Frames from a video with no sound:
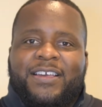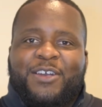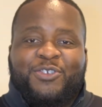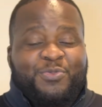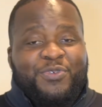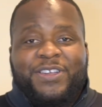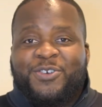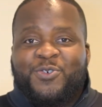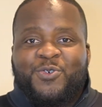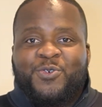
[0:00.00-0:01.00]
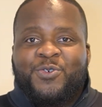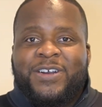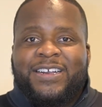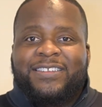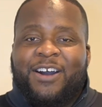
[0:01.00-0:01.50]
It was pretty cool
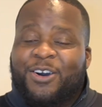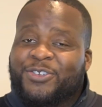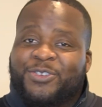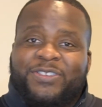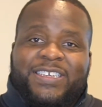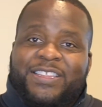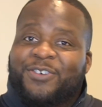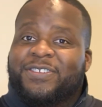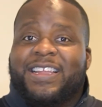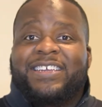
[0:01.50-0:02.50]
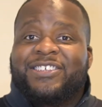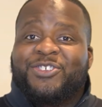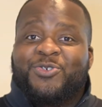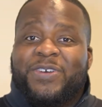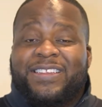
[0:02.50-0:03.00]
to also see those legends
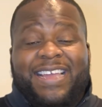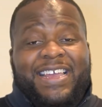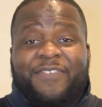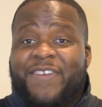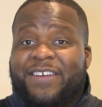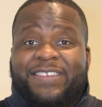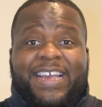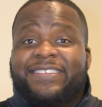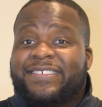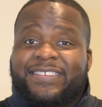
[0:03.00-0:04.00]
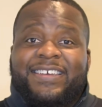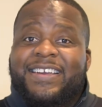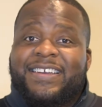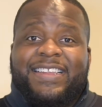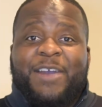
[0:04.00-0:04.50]
who had laid a foundation
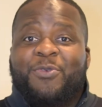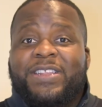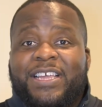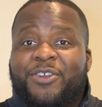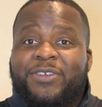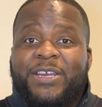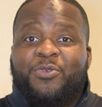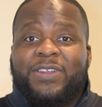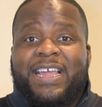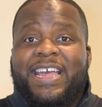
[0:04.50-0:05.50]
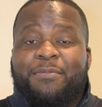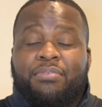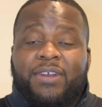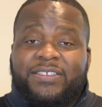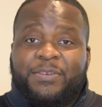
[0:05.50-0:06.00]
that we literally were laying
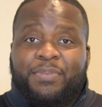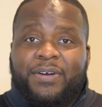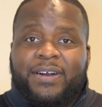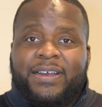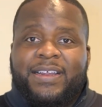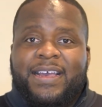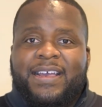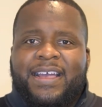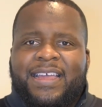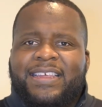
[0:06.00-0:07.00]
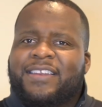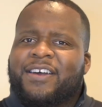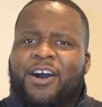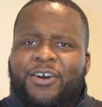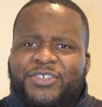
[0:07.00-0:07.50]
bricks upon. And then to
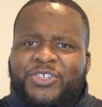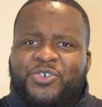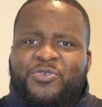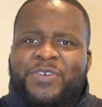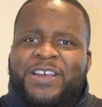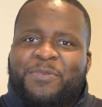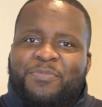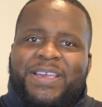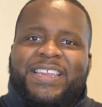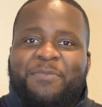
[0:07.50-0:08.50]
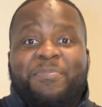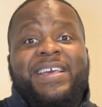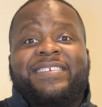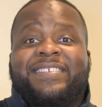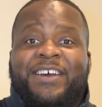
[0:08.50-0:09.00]
also be in the
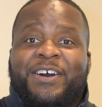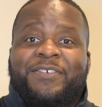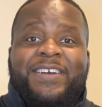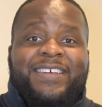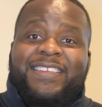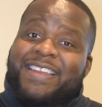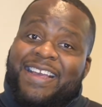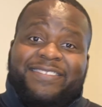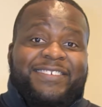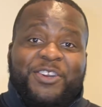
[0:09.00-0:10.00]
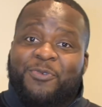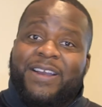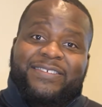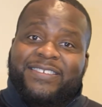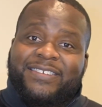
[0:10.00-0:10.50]
midst of the next
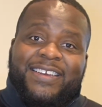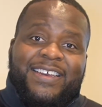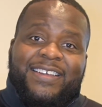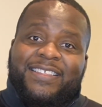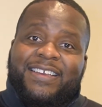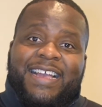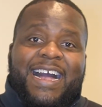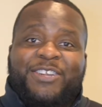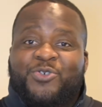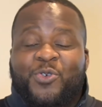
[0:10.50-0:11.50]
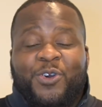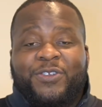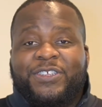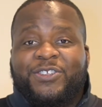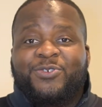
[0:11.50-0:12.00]
generation, the guys who were
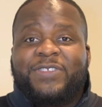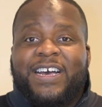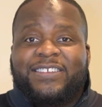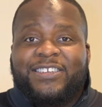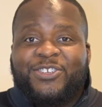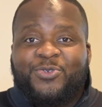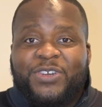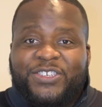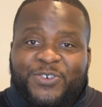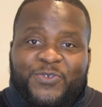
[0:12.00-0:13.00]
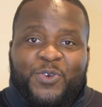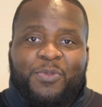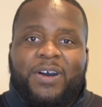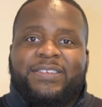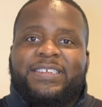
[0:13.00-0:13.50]
on the 2022
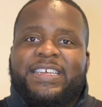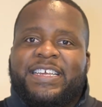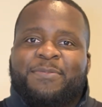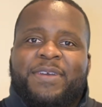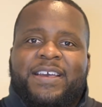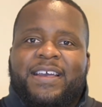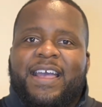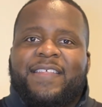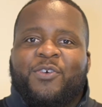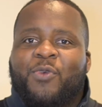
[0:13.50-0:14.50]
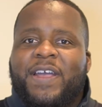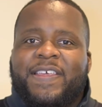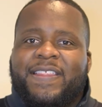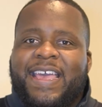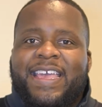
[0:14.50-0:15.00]
football team, and the way
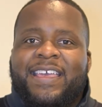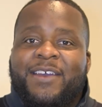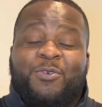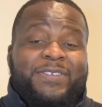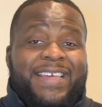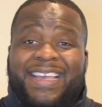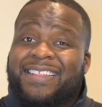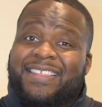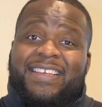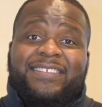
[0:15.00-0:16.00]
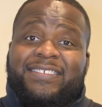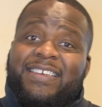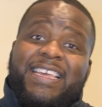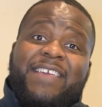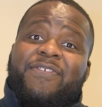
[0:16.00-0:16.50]
that they were taking things
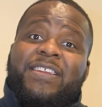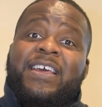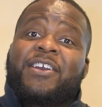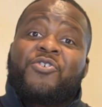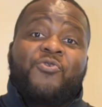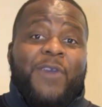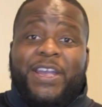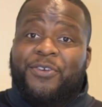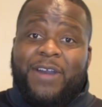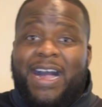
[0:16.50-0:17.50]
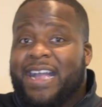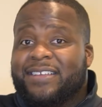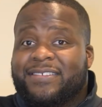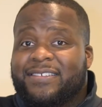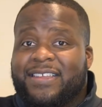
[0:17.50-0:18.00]
to even greater
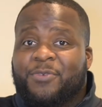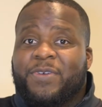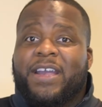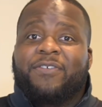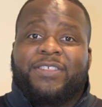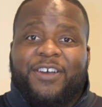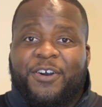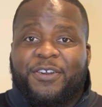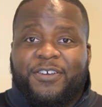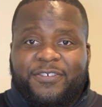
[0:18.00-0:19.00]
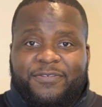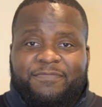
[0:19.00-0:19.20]
heights than we ever thought of.